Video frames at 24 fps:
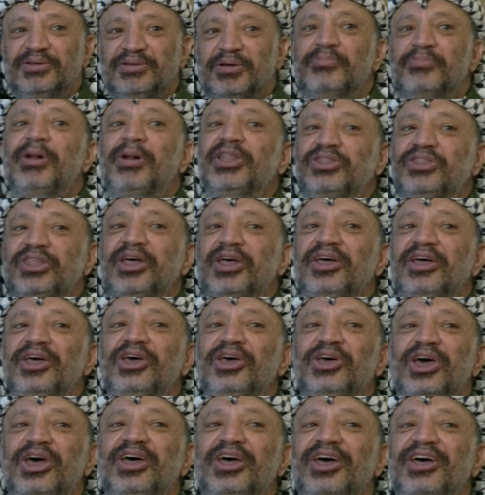But
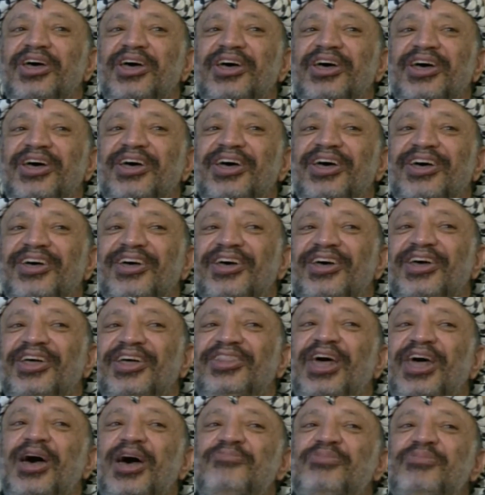
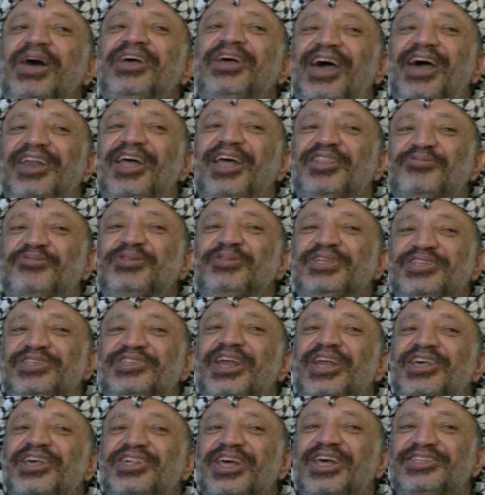the American
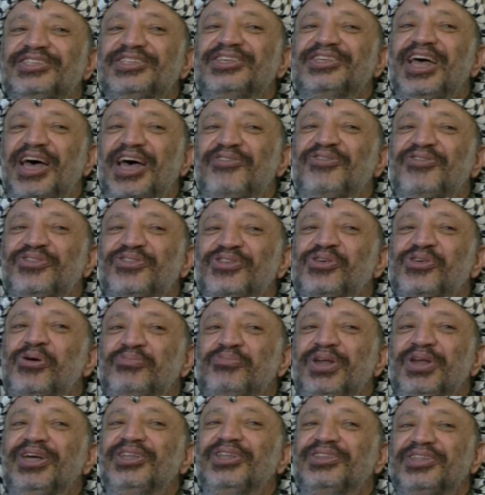administrations have
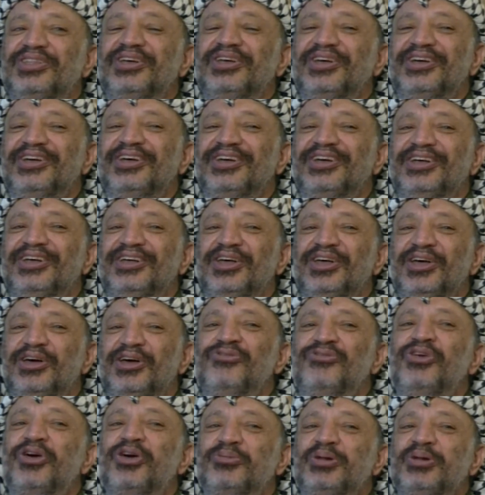complete
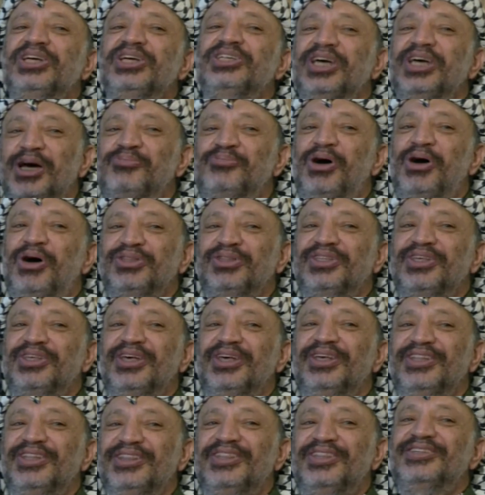information about
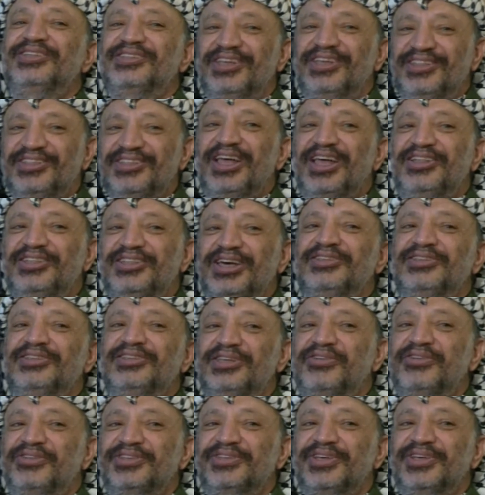these intelligence
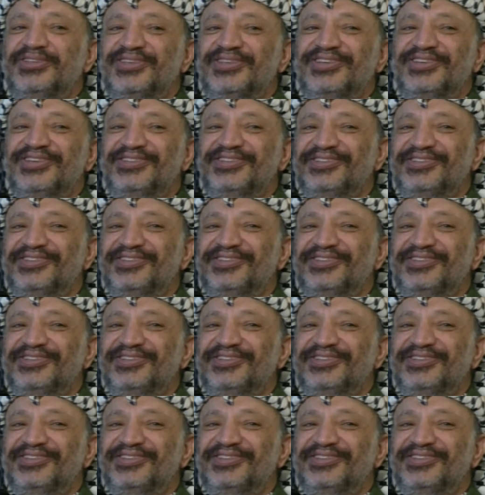services.